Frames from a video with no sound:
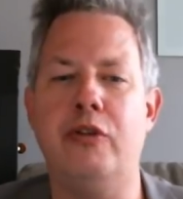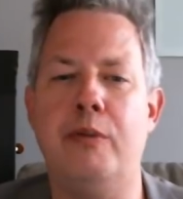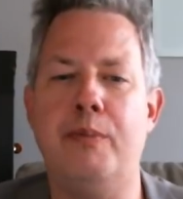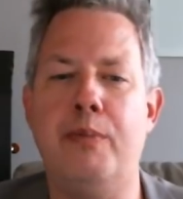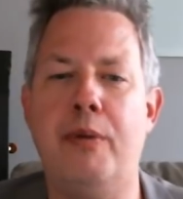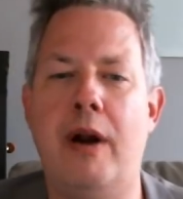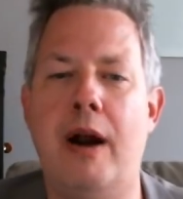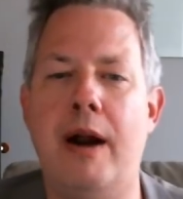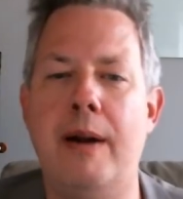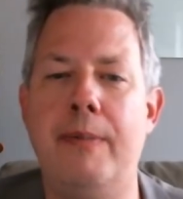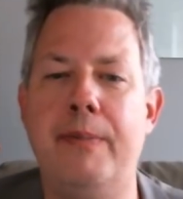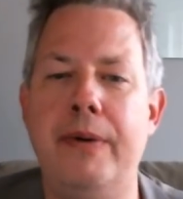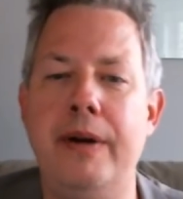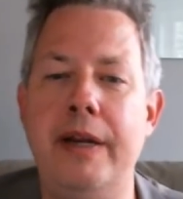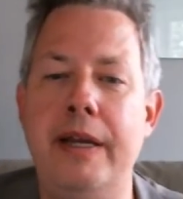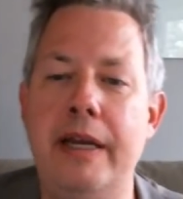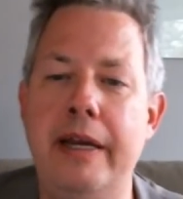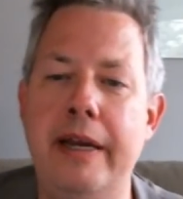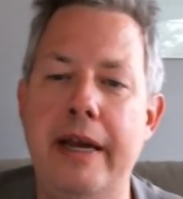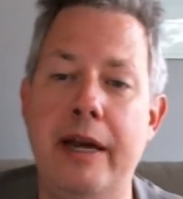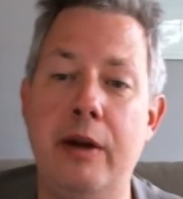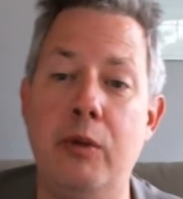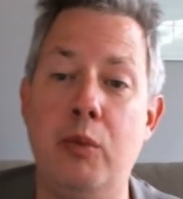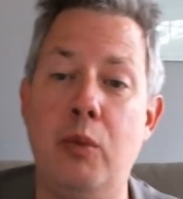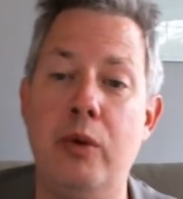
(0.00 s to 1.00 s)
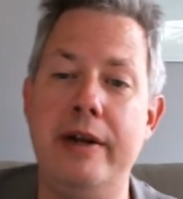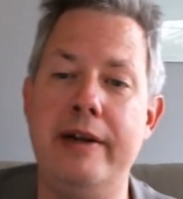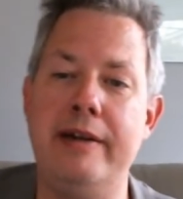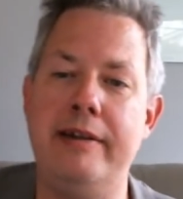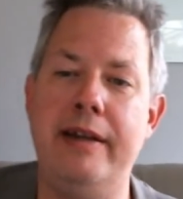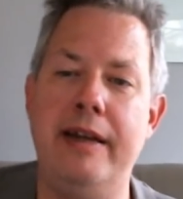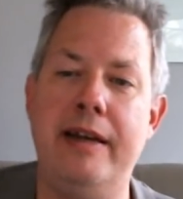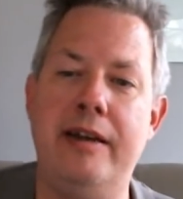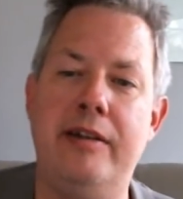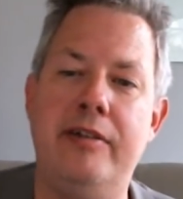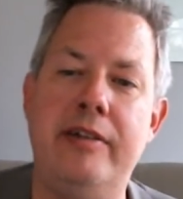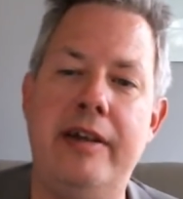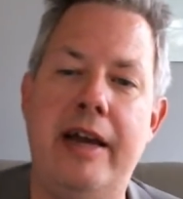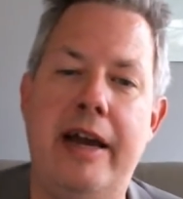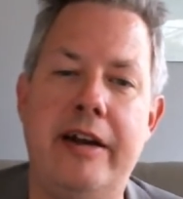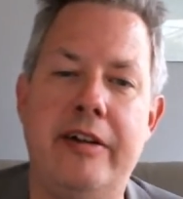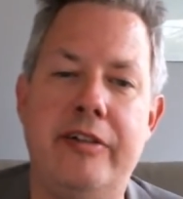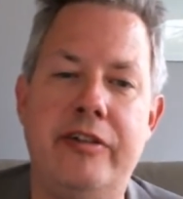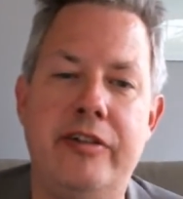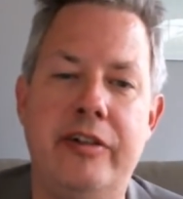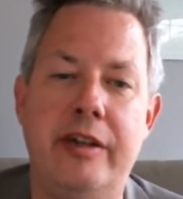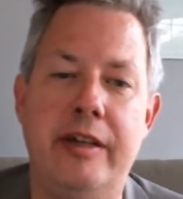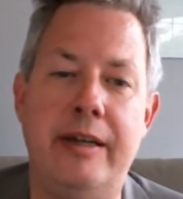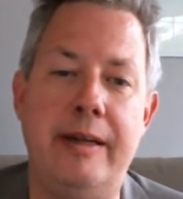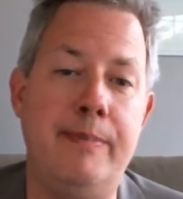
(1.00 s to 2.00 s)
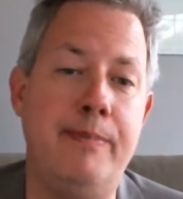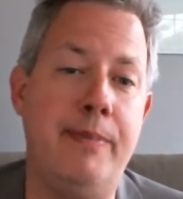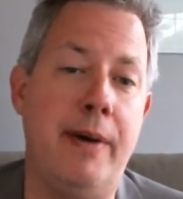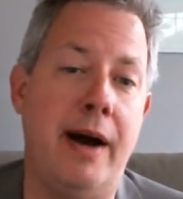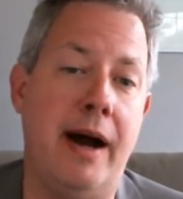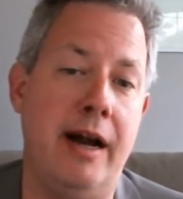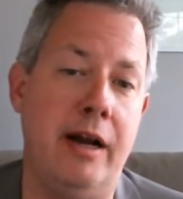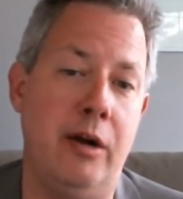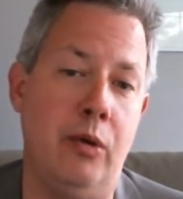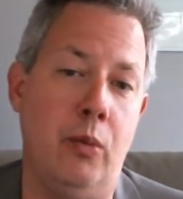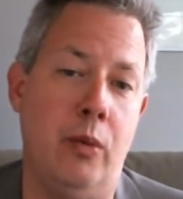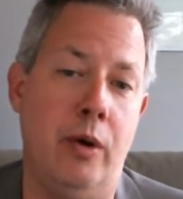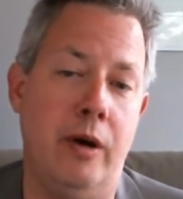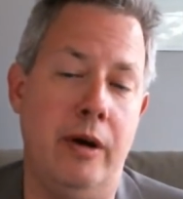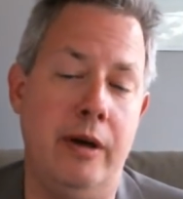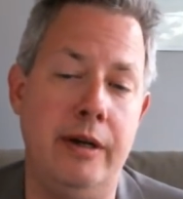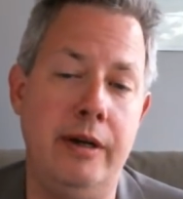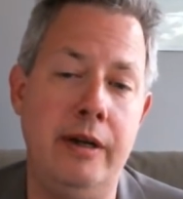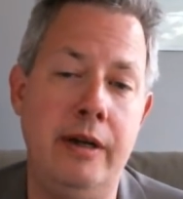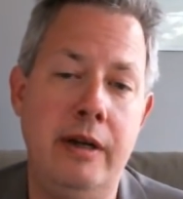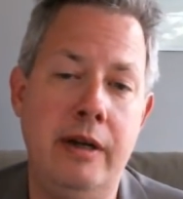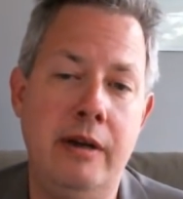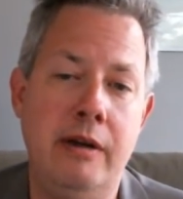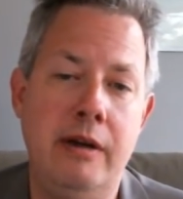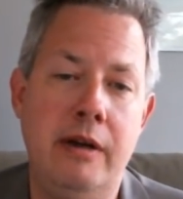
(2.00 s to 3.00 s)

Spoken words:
property and what it takes to actually buy one.